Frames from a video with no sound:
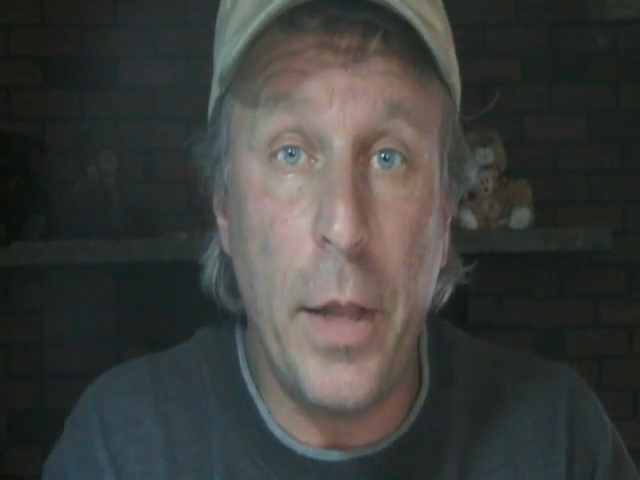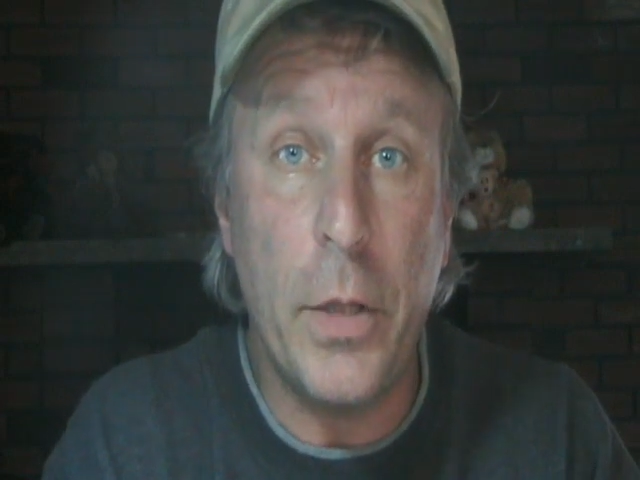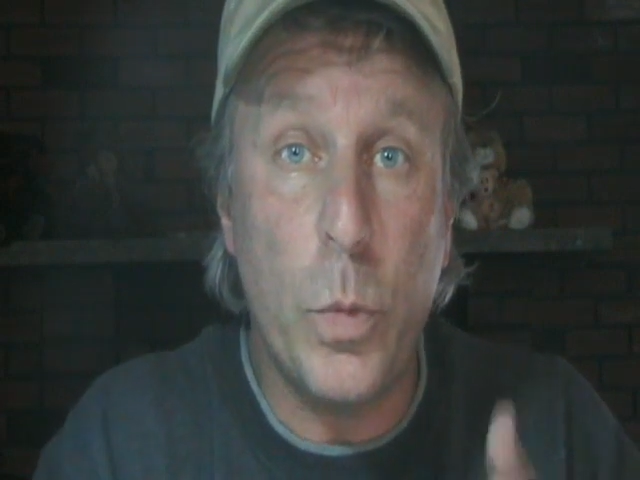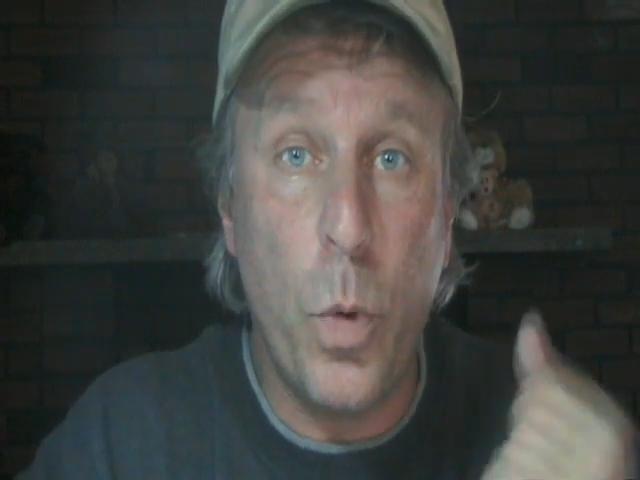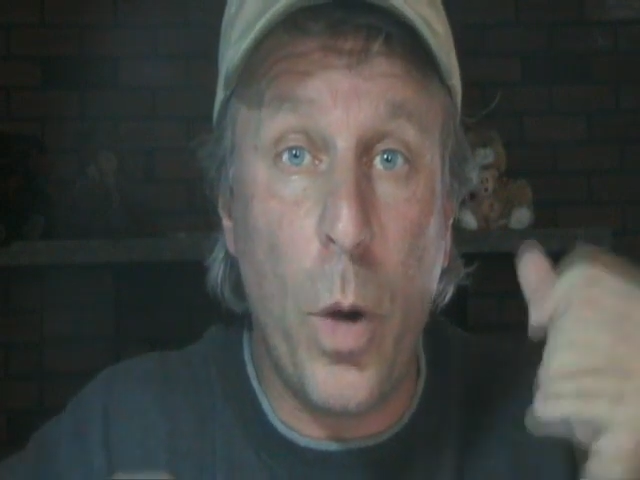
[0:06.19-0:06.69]

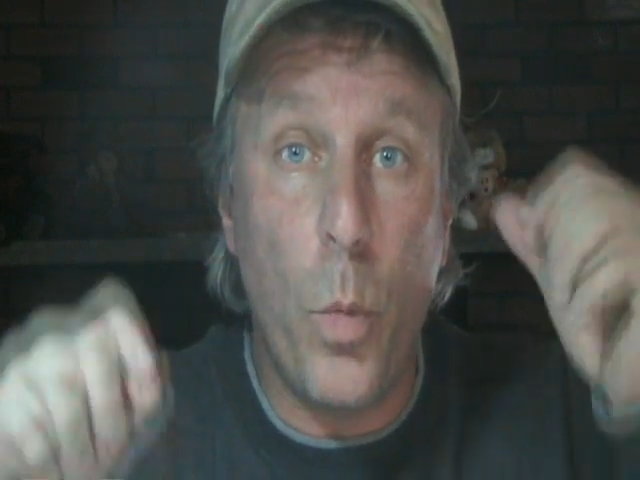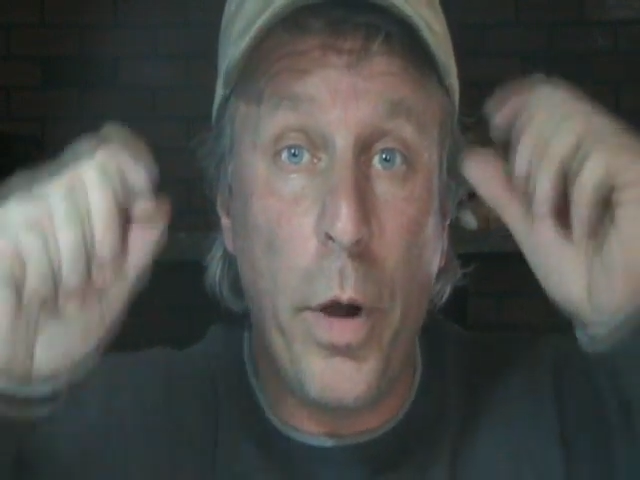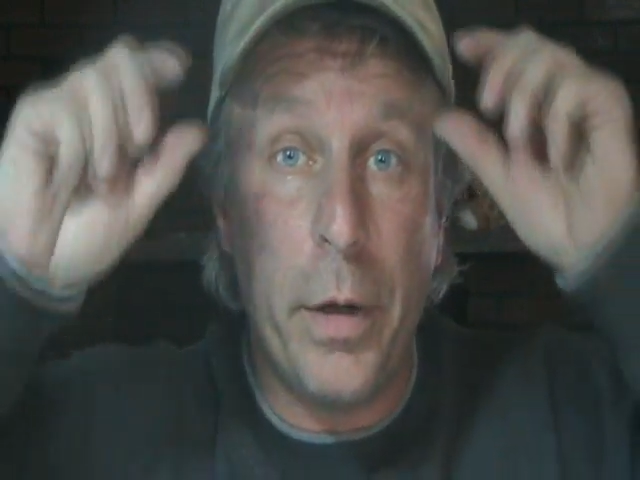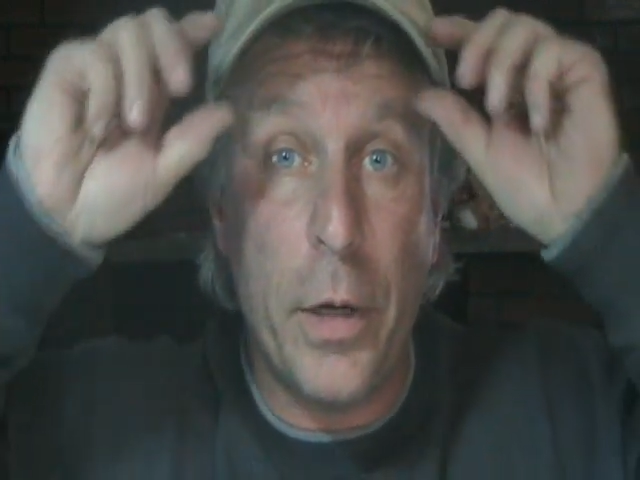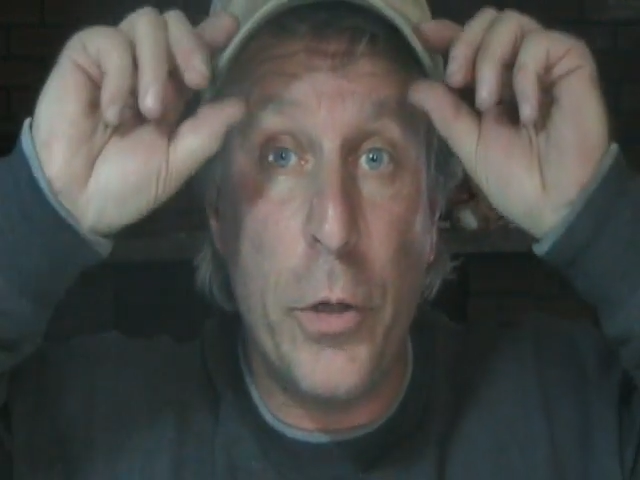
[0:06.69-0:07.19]
That's why I'm
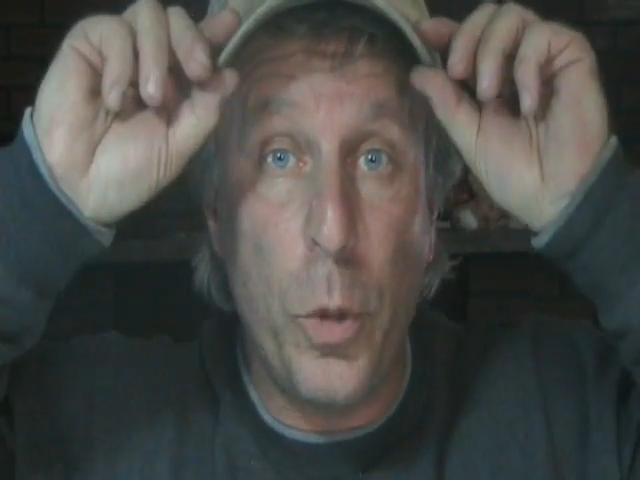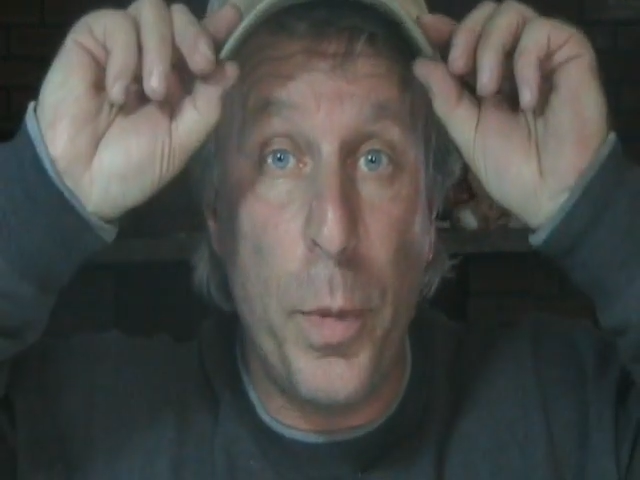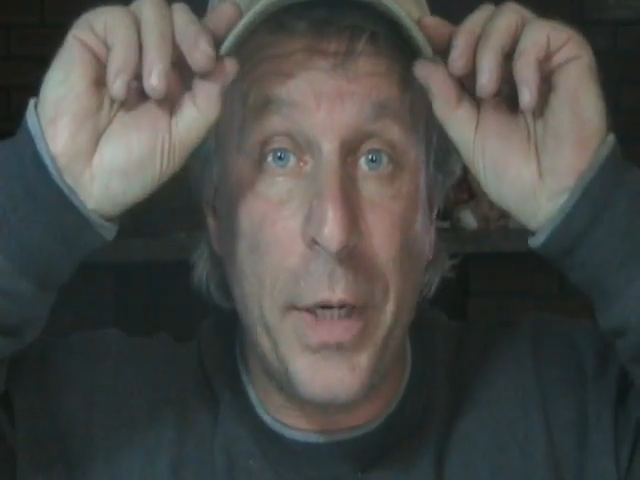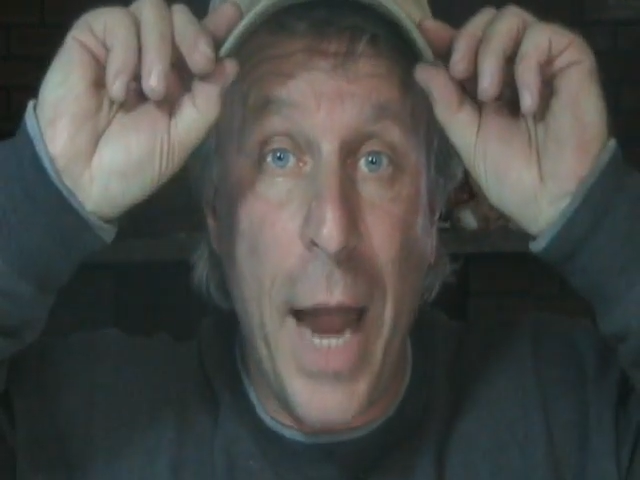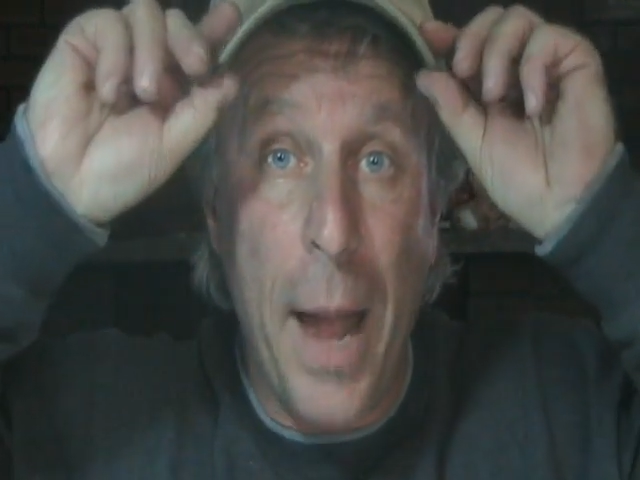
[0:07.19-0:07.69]
wearing a
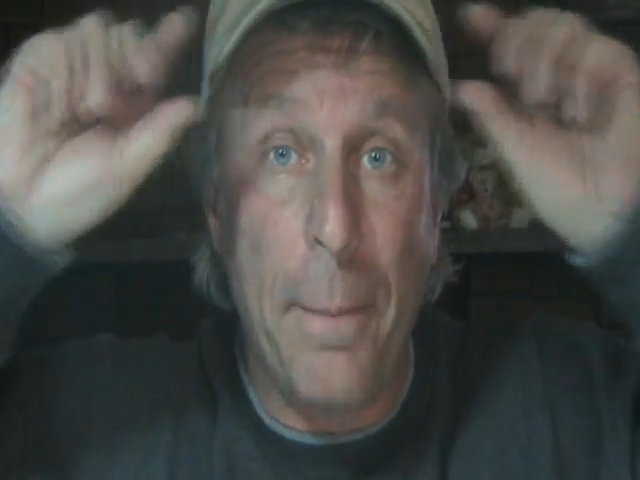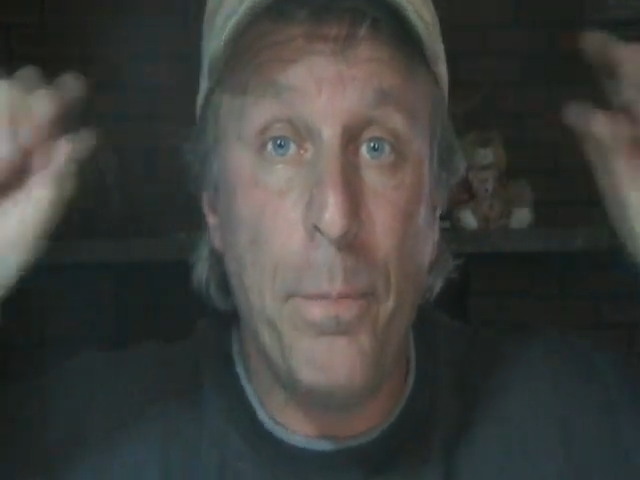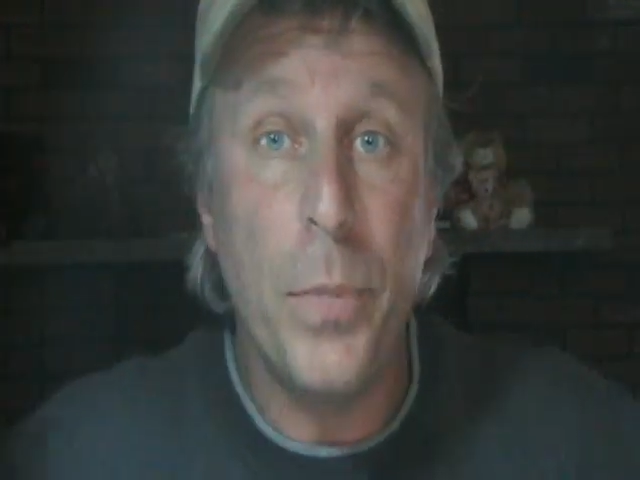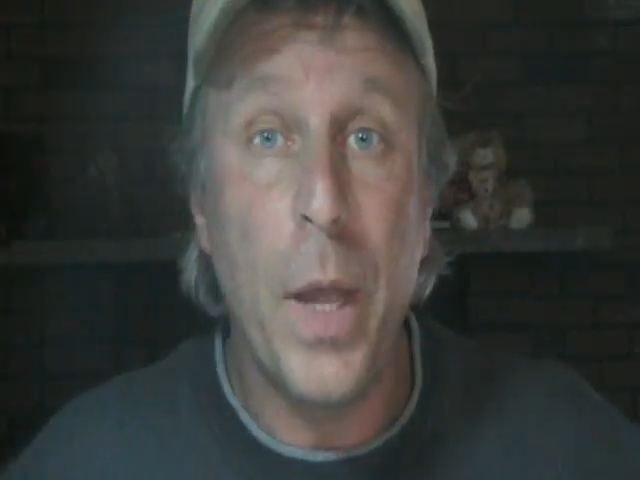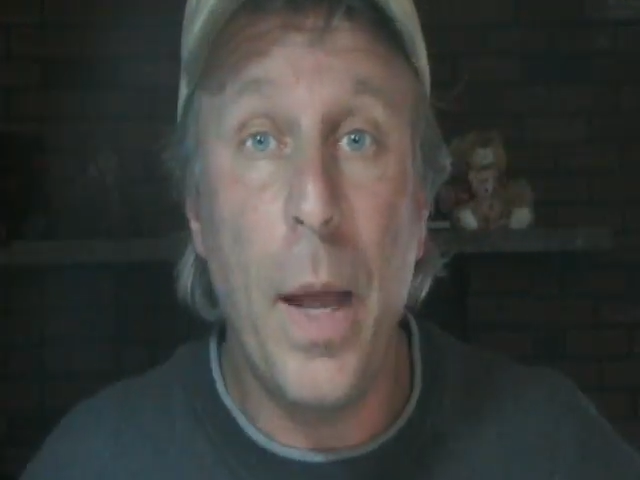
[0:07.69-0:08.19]
stupid cap.